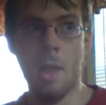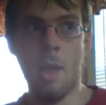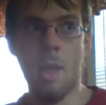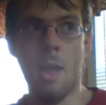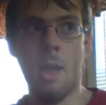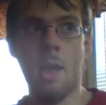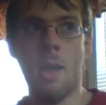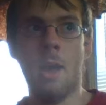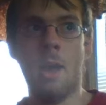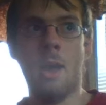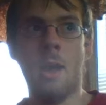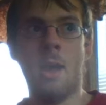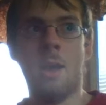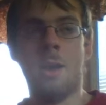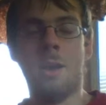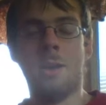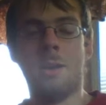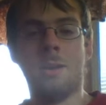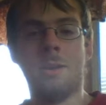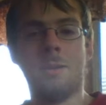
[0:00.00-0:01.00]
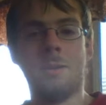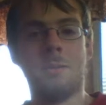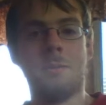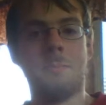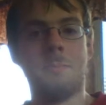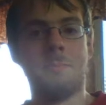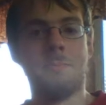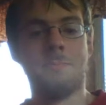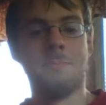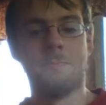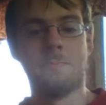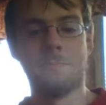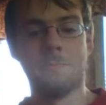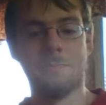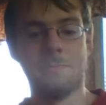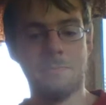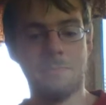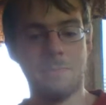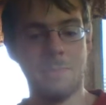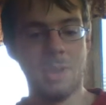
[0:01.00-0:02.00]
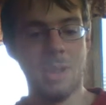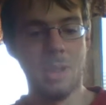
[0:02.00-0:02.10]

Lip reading: (no one is talking)